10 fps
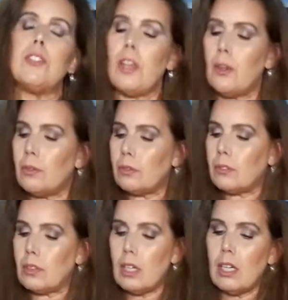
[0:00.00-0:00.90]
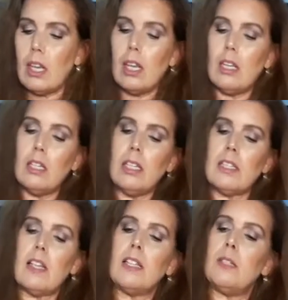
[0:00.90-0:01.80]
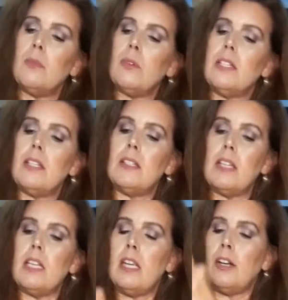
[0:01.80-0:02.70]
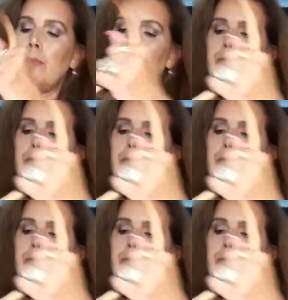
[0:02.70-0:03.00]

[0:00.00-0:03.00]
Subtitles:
tote. It's got some creases in here.